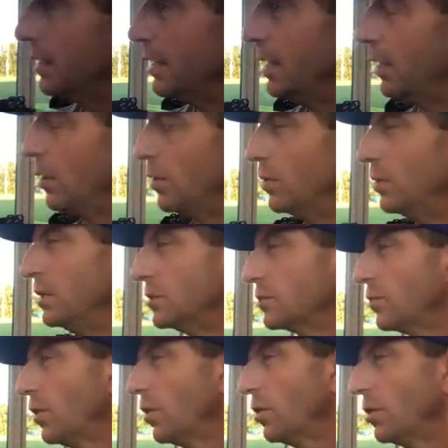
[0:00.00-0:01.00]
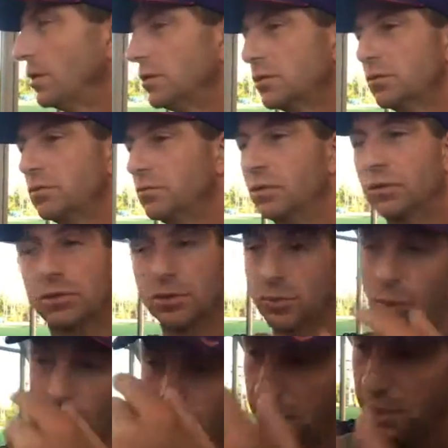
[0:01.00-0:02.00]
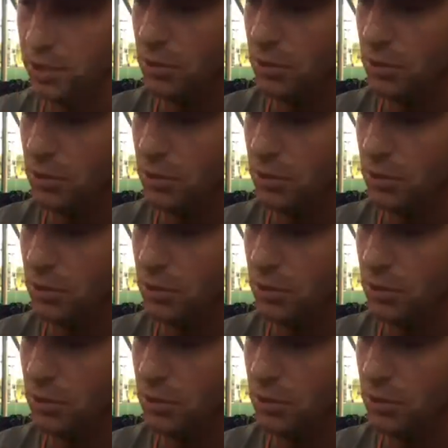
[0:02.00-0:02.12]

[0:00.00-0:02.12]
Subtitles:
you know, as far as this is what we